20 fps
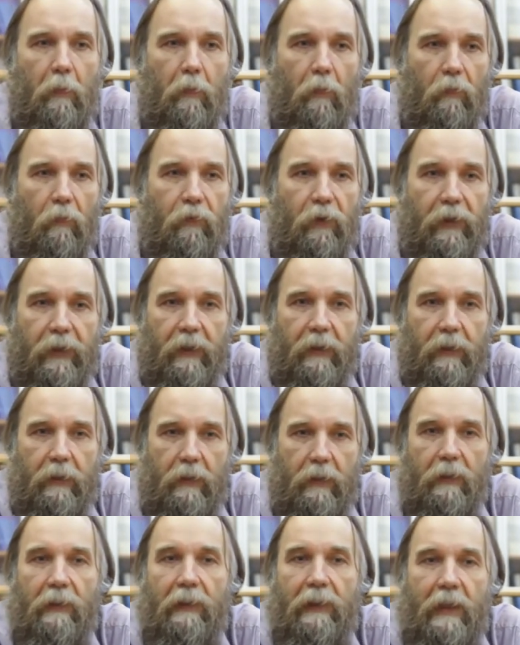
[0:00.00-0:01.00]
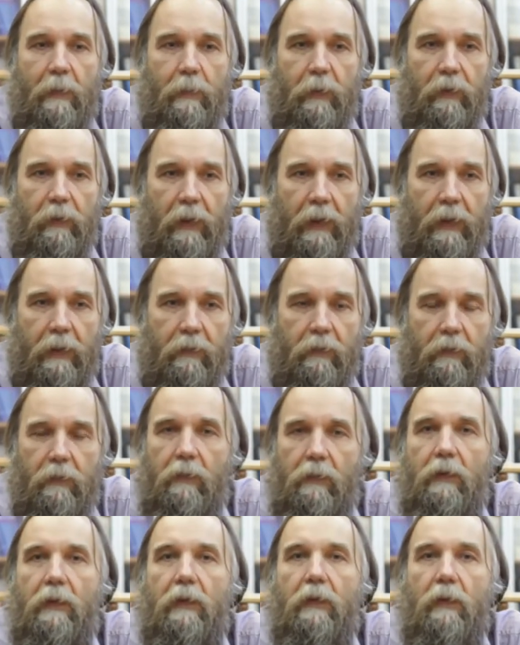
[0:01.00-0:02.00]
free, liberate
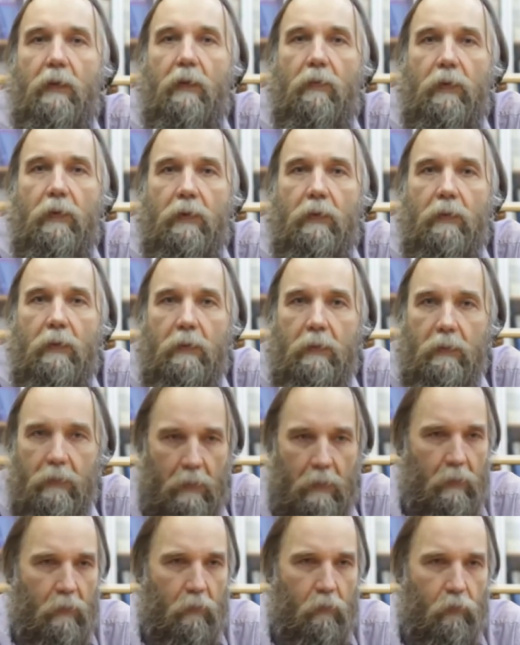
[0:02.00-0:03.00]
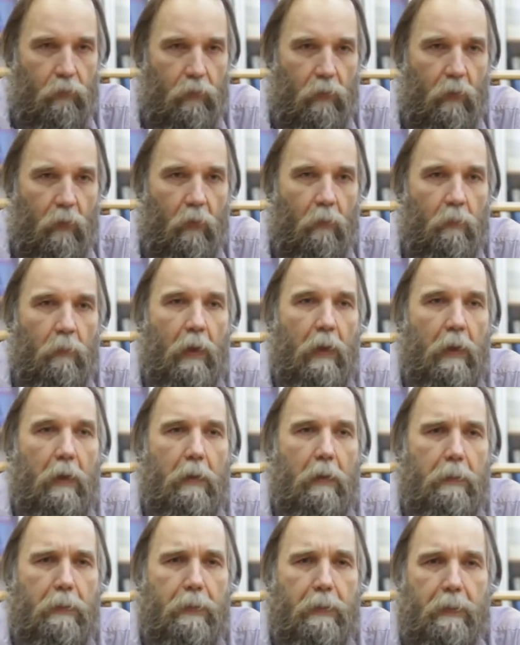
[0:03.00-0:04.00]
individual from
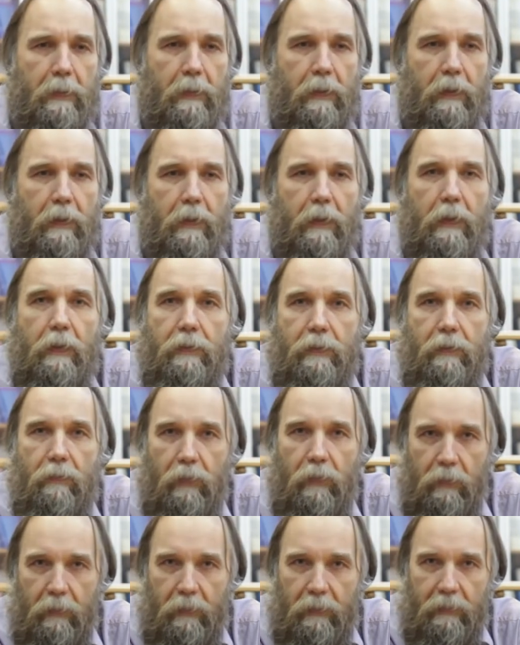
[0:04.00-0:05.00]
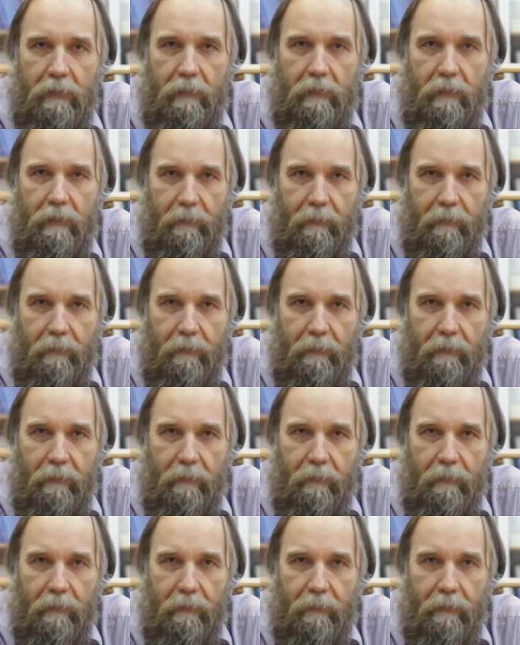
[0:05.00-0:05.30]
the individual.